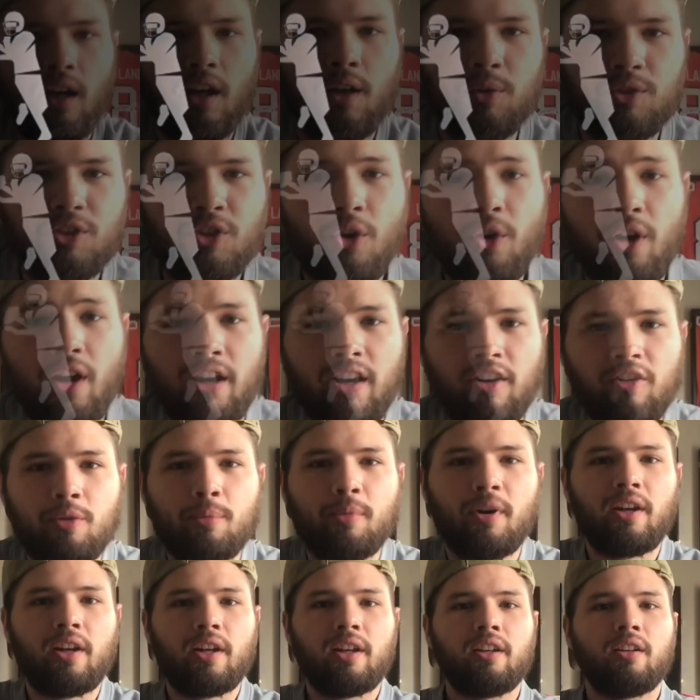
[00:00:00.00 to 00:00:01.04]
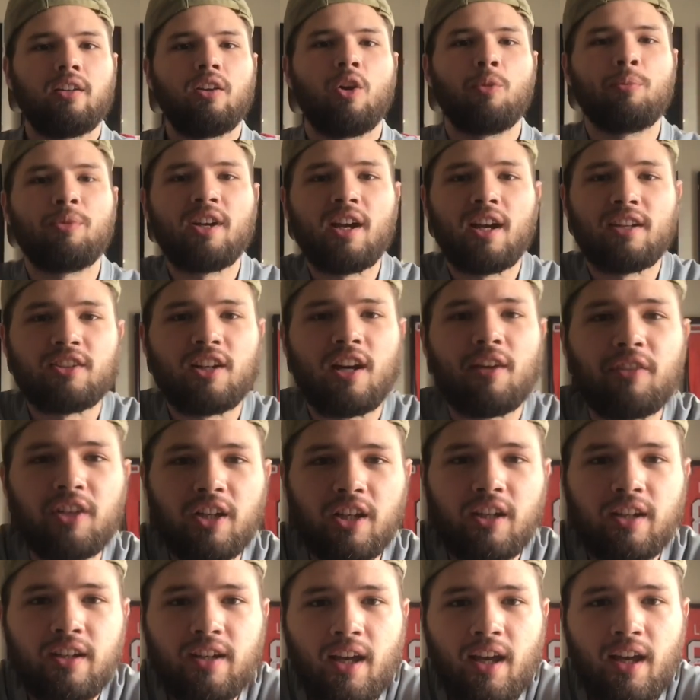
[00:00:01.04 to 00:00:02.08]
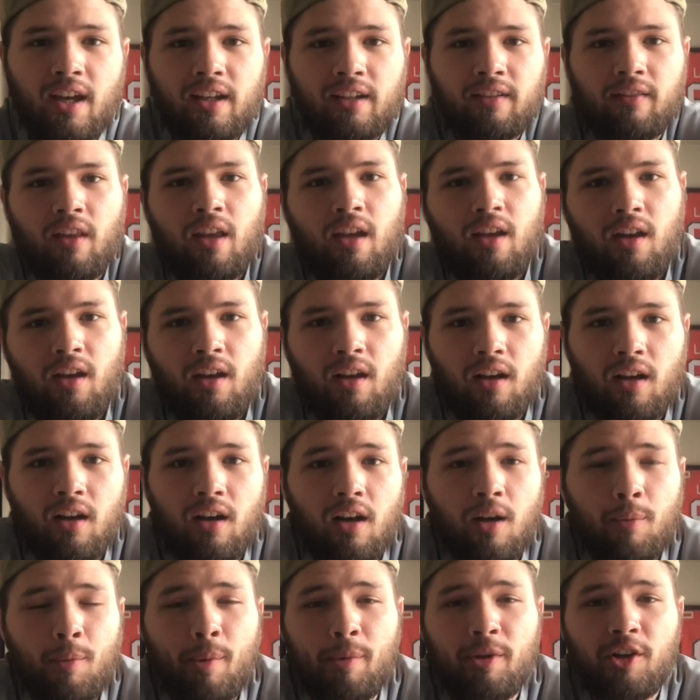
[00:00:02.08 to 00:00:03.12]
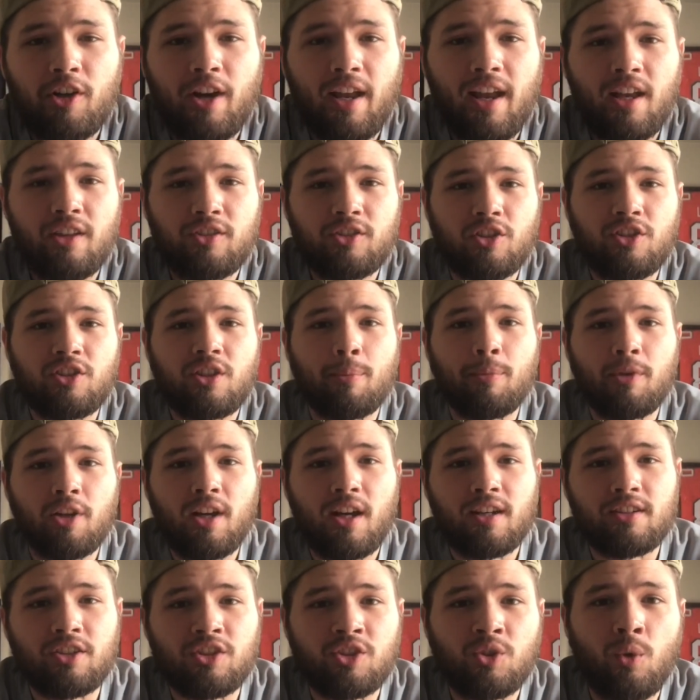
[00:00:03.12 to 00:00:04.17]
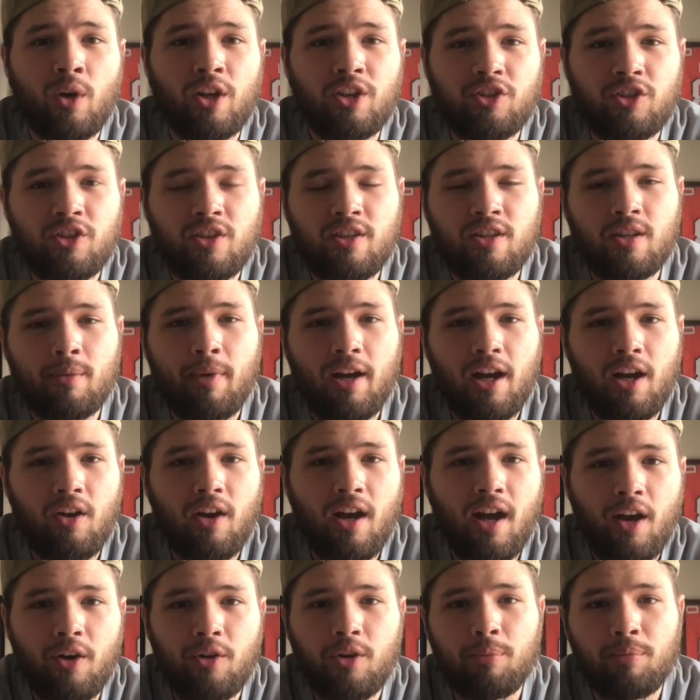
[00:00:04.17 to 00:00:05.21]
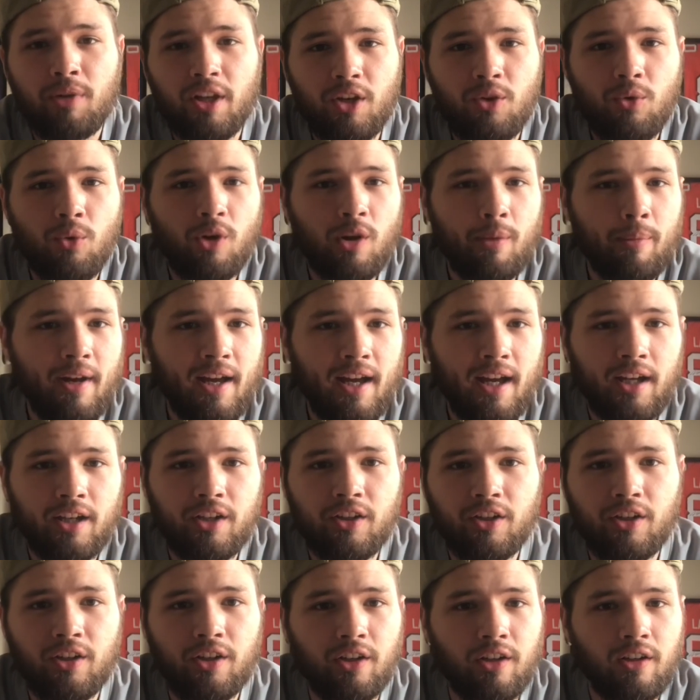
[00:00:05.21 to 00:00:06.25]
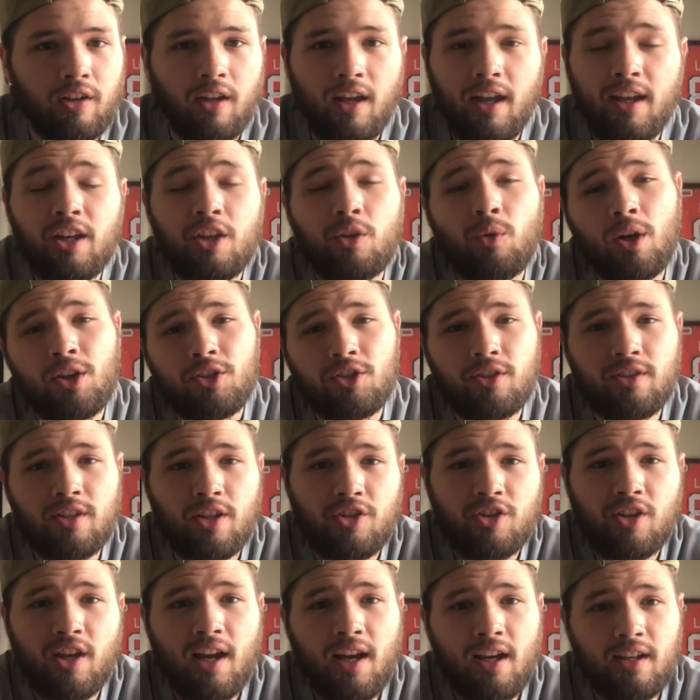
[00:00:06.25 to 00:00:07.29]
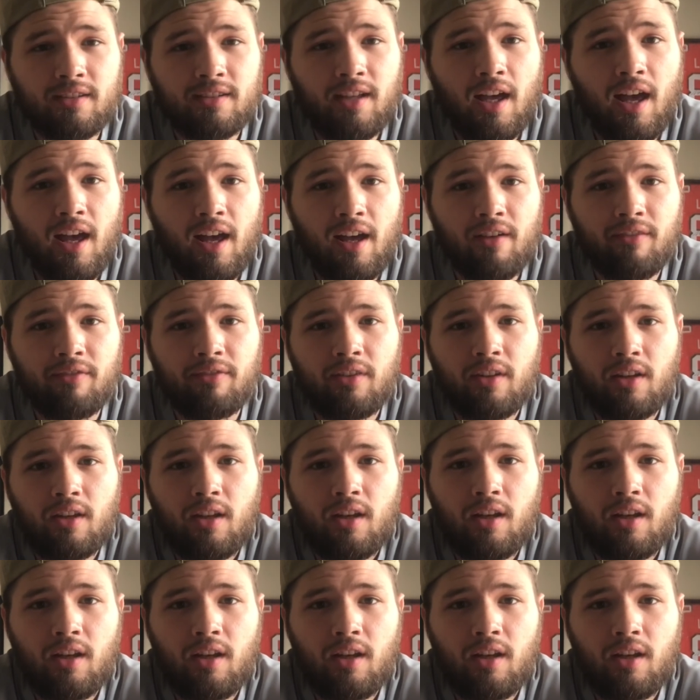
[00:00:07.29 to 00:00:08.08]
What's going on, everybody? Hope you guys are having a good day. I'm here to answer some of your guys' questions about how to play quarterback, or any questions that you guys have